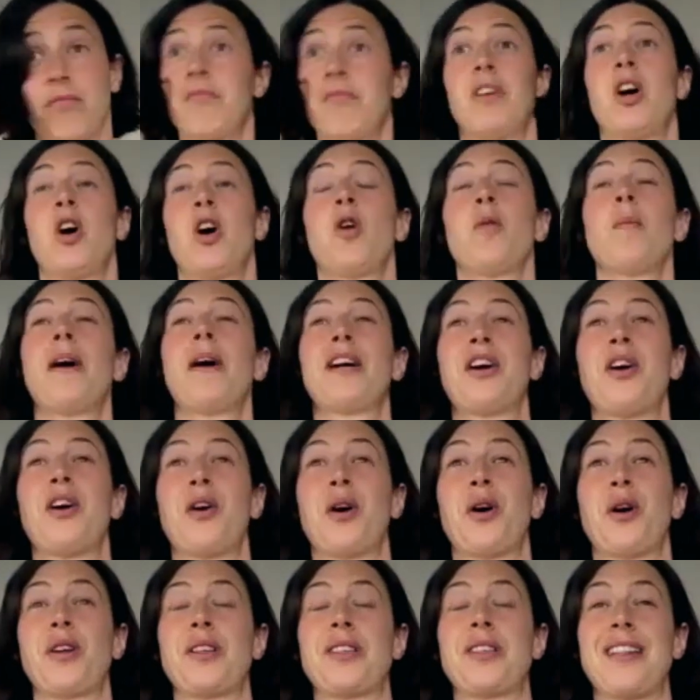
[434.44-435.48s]
oh my
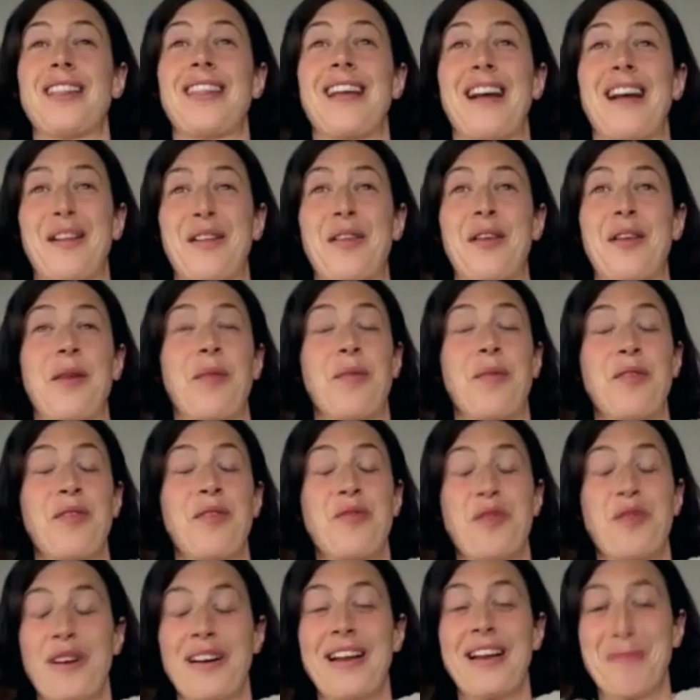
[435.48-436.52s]
God, it was
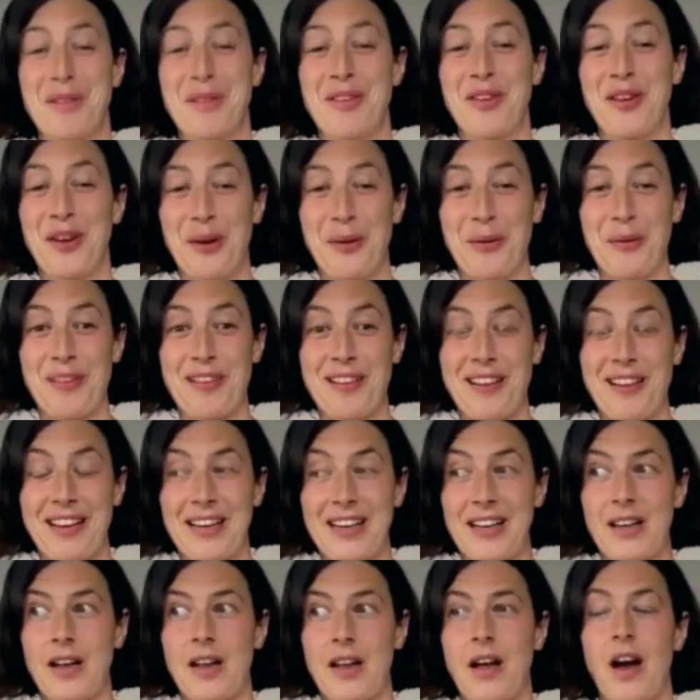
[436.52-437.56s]
really bizarre. It was
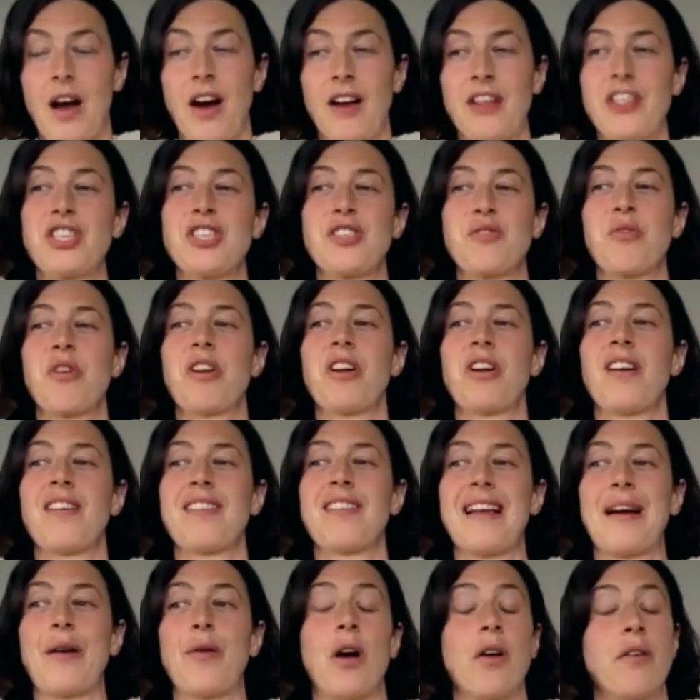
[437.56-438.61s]
like, I just realized
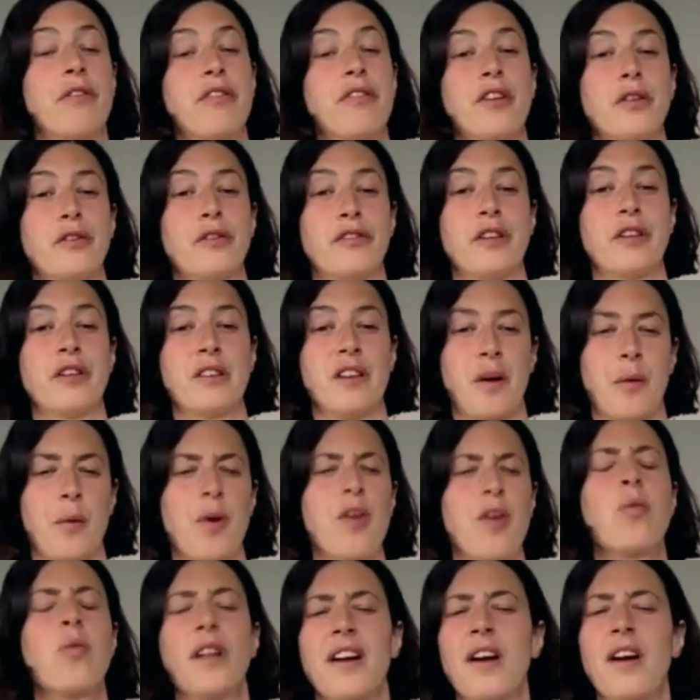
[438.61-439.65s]
how unfulfilled I
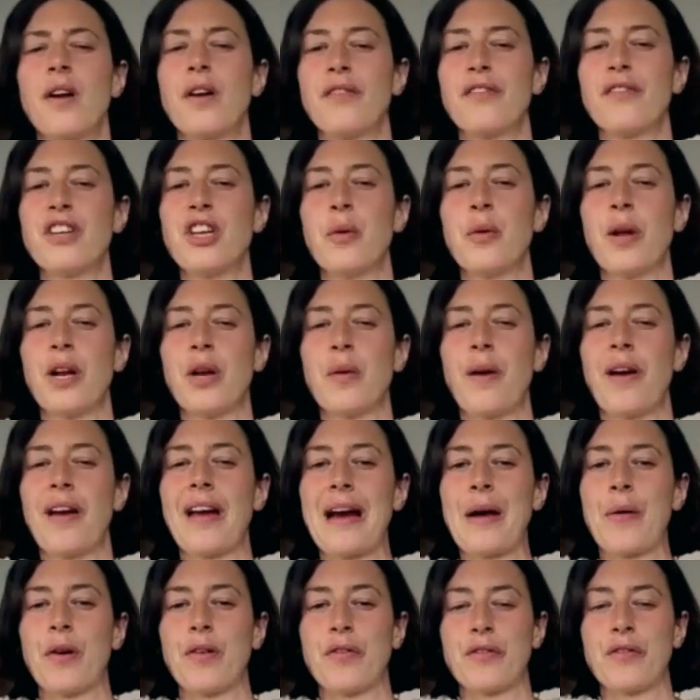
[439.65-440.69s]
was. Well, I kind of knew anyway
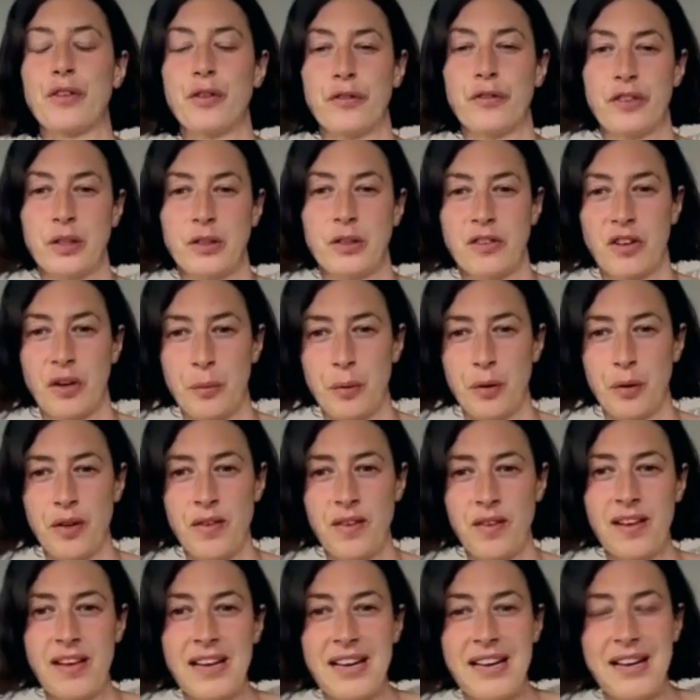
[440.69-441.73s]
how unfulfilled I
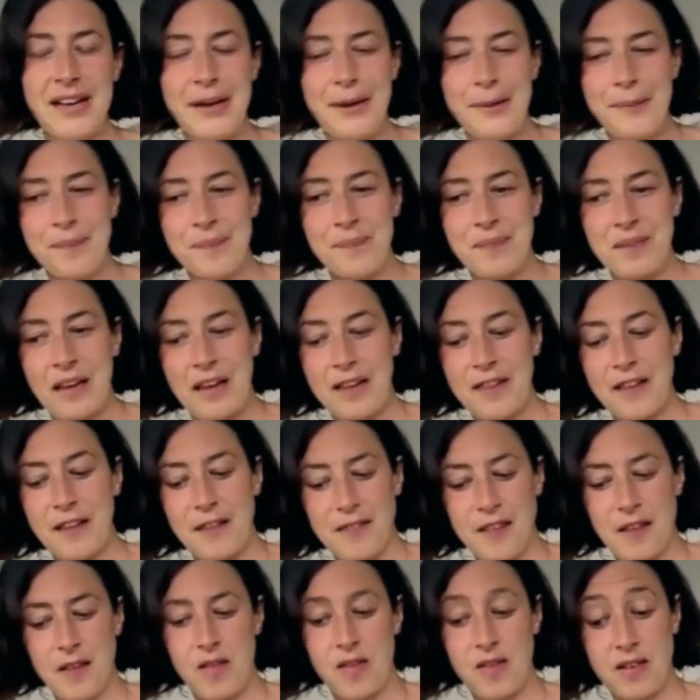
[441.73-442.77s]
was. And then
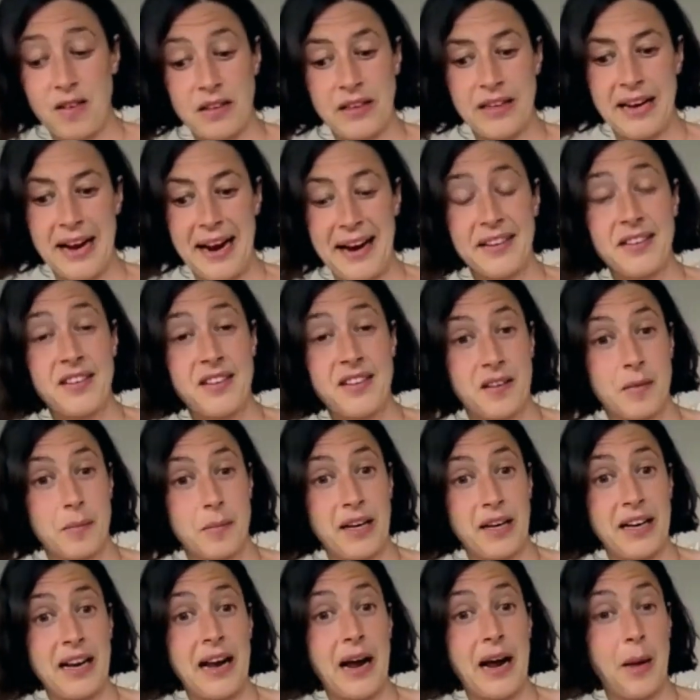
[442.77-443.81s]
this landed in
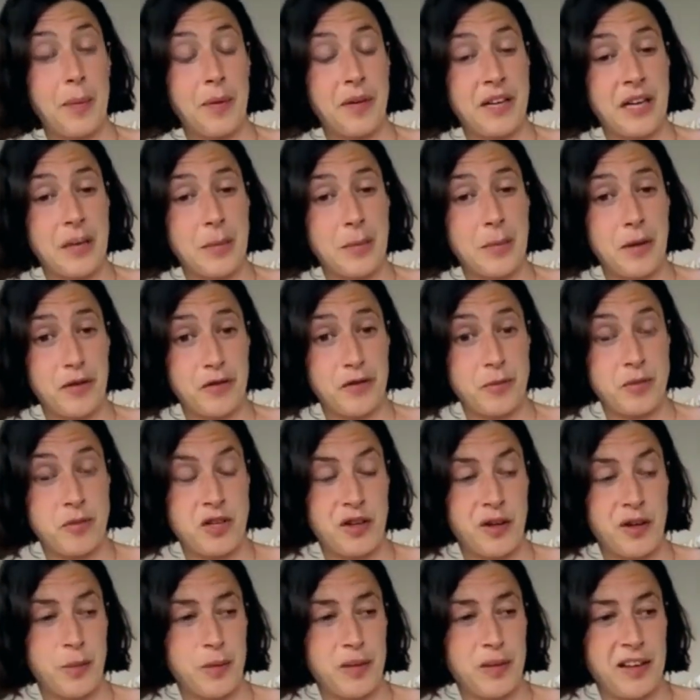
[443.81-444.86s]
my lap, an email from
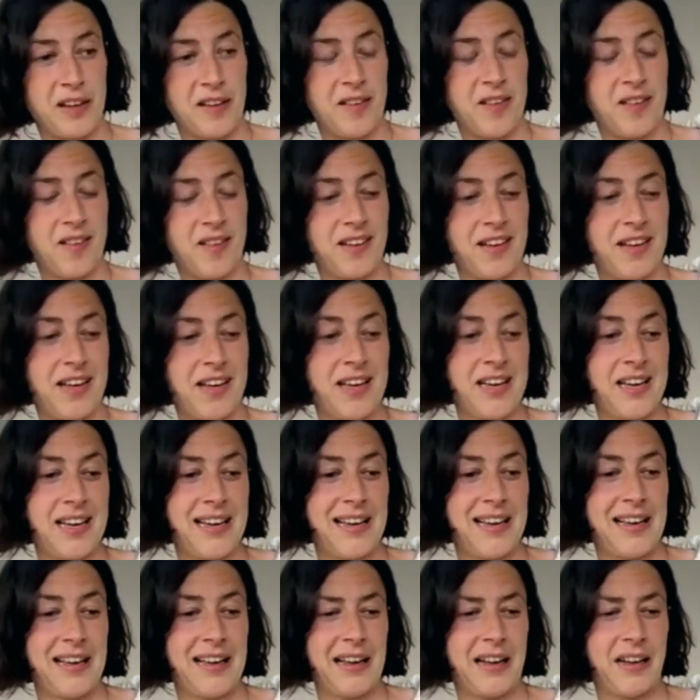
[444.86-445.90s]
Tara Bliss.
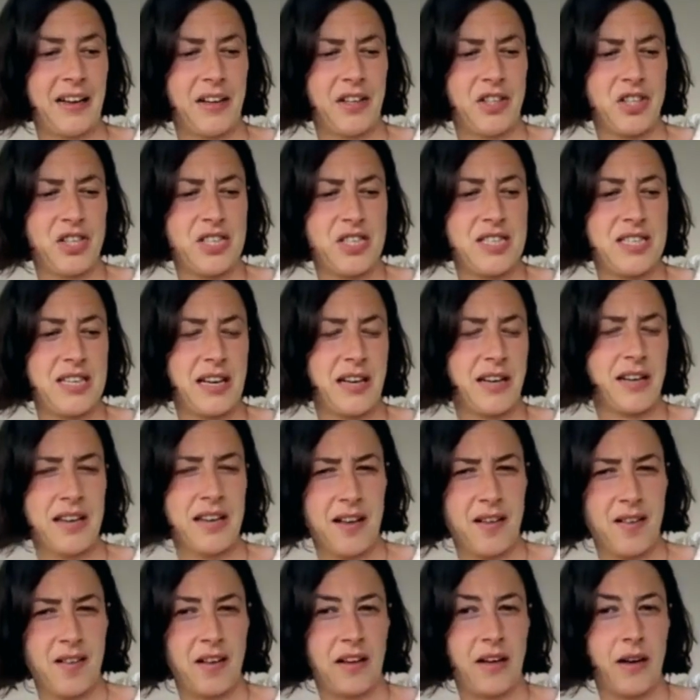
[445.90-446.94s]
And I just said,
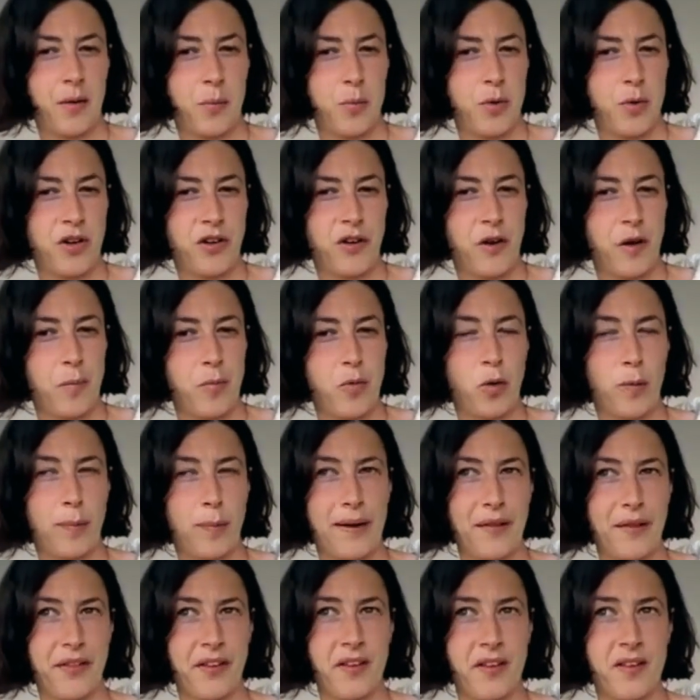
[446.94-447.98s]
yes, I want to know more
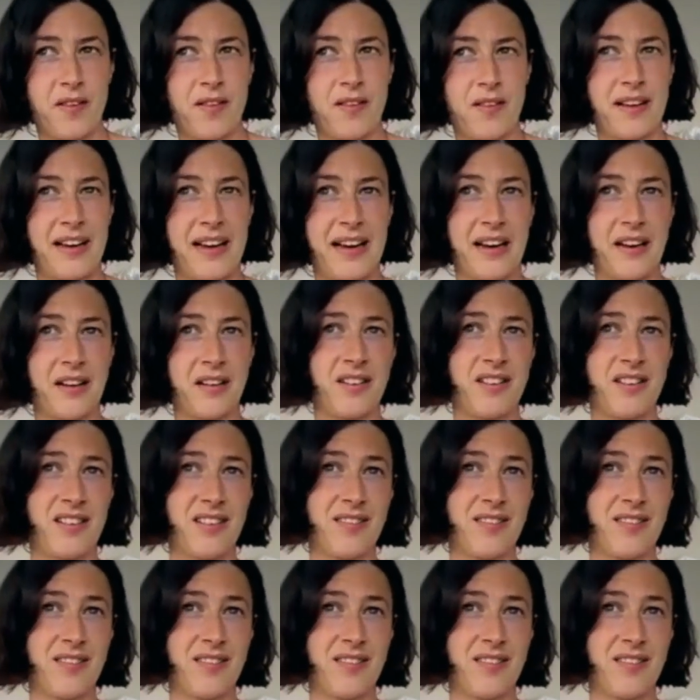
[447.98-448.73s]
about this. And